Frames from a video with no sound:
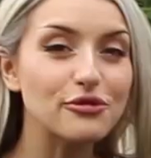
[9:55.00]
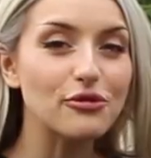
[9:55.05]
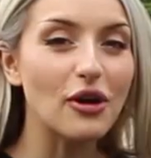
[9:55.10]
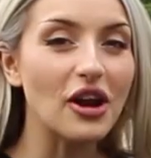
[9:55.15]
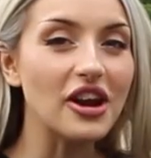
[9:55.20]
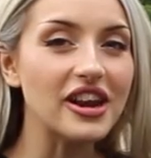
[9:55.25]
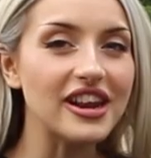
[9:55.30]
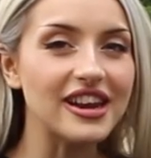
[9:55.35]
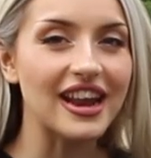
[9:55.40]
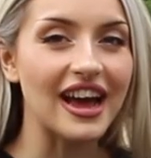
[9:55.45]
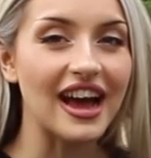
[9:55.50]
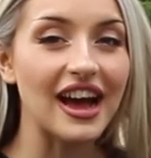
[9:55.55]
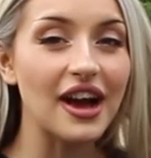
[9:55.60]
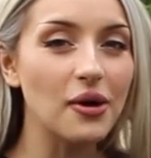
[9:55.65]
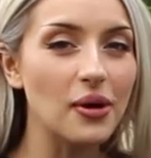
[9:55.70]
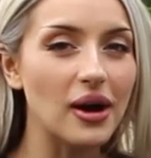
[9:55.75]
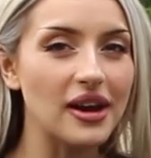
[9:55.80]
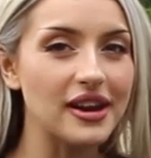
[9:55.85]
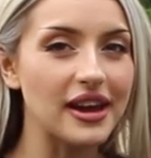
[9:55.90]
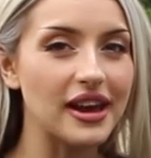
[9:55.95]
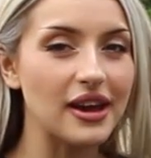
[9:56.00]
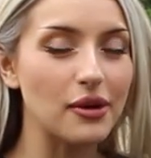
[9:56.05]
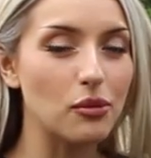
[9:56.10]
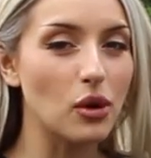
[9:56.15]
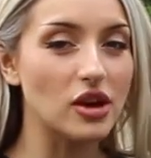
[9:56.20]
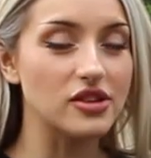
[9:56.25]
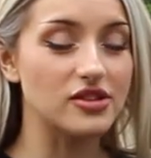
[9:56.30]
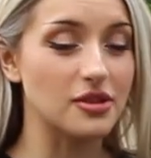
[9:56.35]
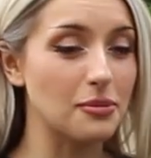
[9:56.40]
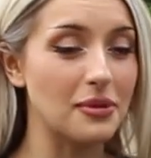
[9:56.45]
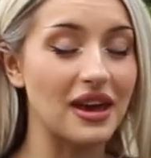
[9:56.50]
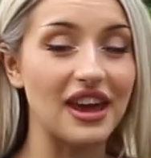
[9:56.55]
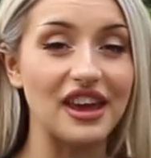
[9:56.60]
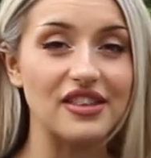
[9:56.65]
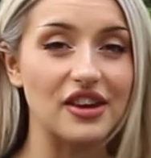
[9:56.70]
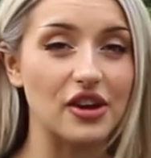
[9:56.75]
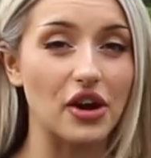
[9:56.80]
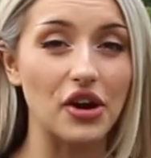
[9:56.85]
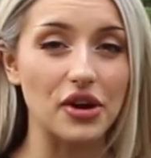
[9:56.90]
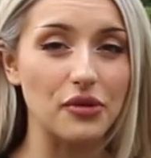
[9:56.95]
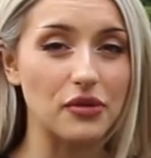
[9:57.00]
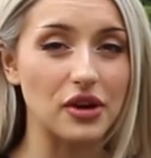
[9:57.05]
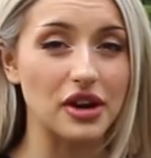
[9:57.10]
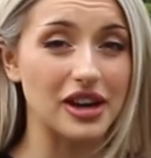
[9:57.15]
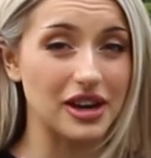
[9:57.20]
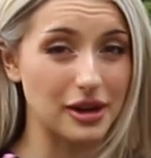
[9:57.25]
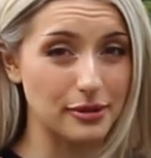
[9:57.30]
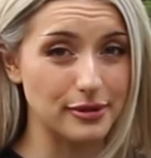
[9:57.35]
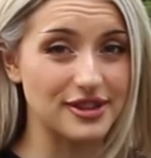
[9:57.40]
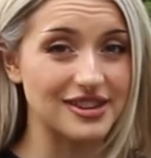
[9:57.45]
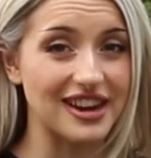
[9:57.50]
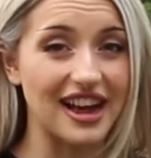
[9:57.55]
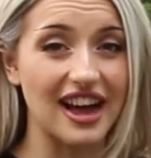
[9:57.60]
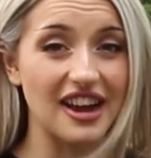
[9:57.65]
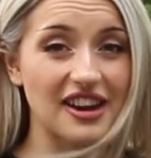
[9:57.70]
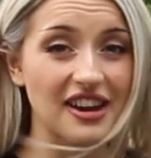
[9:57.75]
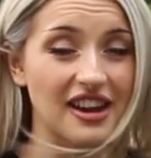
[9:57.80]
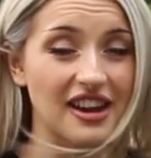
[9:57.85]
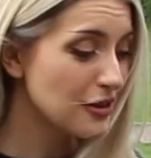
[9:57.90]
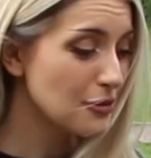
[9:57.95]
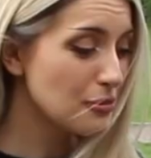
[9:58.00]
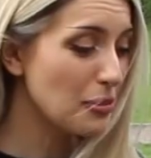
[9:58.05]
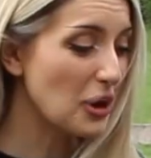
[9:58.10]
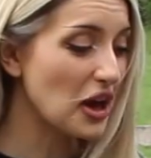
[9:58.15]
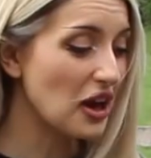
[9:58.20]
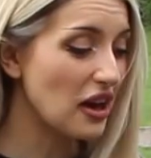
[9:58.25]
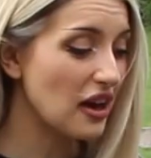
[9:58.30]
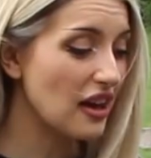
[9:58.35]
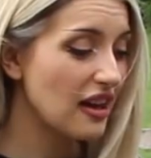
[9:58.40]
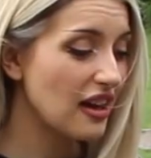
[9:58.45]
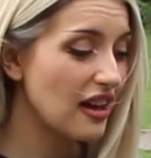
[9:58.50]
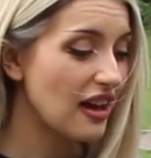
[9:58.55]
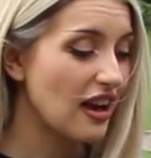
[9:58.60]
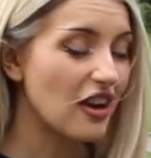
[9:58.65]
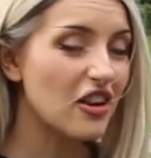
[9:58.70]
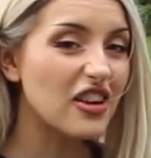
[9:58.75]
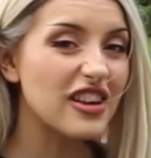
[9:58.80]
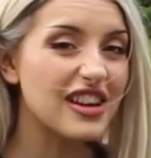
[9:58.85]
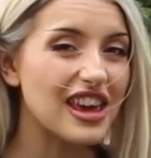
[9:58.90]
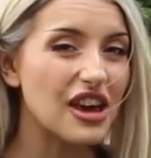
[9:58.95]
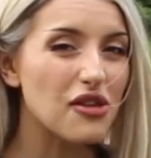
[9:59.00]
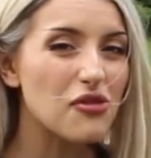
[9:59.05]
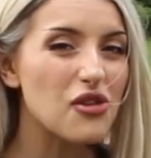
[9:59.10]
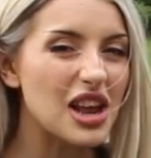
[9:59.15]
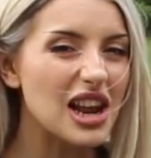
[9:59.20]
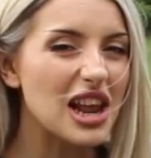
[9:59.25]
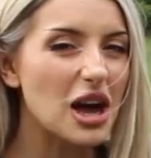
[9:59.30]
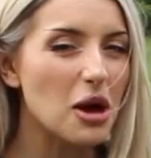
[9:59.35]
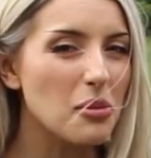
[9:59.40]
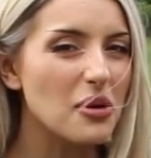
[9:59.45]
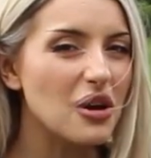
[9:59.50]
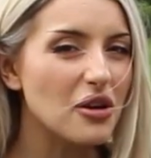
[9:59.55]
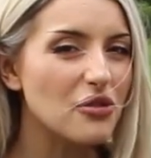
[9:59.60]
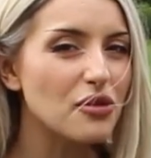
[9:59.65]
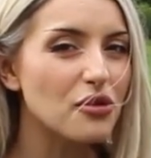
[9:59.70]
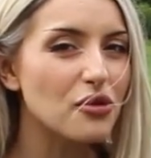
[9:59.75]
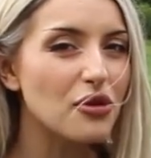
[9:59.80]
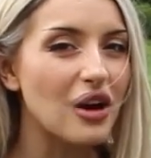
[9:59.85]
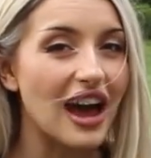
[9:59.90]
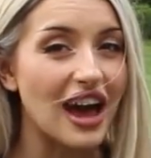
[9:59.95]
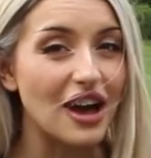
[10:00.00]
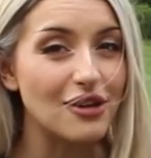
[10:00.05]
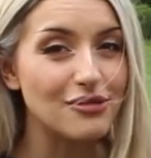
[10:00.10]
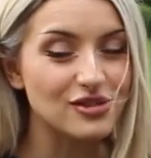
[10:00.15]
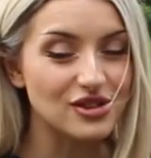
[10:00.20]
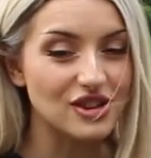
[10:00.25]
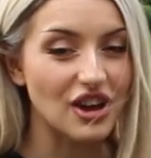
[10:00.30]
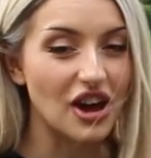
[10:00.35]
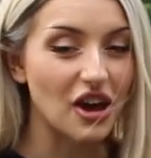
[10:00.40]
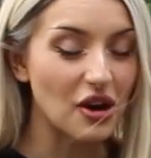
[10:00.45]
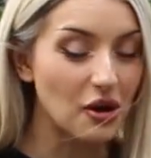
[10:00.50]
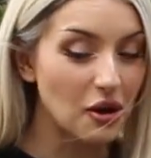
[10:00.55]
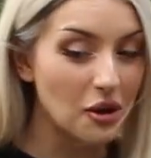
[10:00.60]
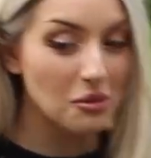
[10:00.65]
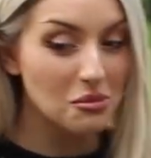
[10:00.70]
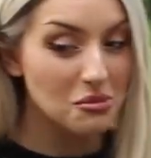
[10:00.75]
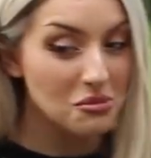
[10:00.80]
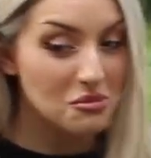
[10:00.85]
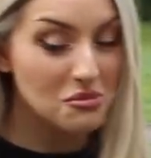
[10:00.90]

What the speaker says: running now. I know it wasn't me that got it running, it was Dan, but I'm going to give it a little bit of a rev, so...